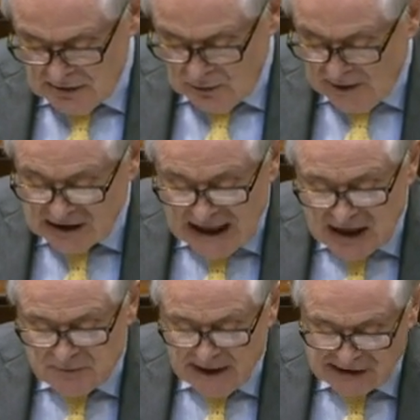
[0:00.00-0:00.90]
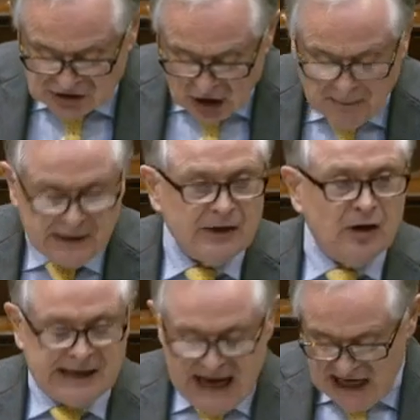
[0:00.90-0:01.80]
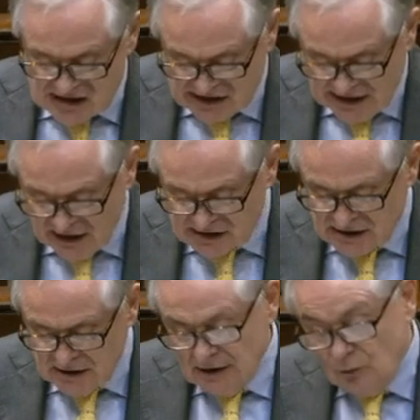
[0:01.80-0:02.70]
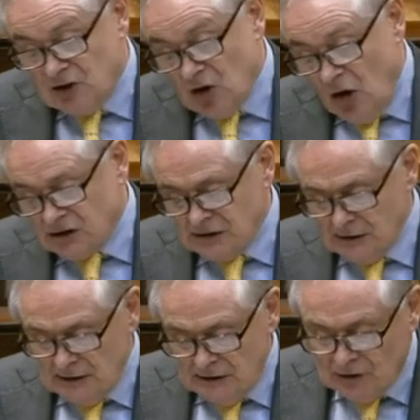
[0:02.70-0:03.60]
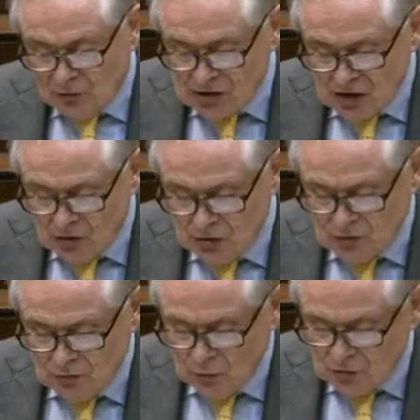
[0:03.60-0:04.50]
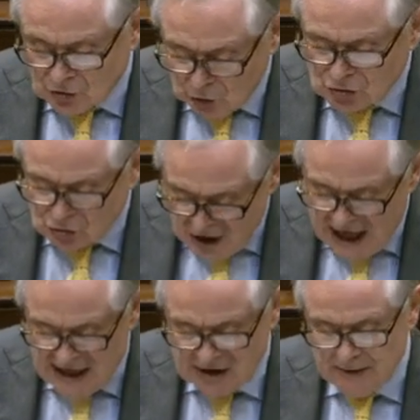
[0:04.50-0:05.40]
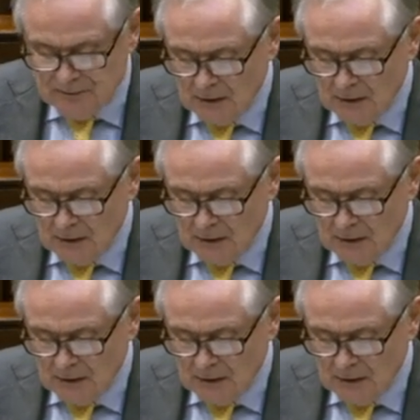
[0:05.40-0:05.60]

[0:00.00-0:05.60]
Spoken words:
when led by Germany and her gas deals, we thought that Russia could, through trade,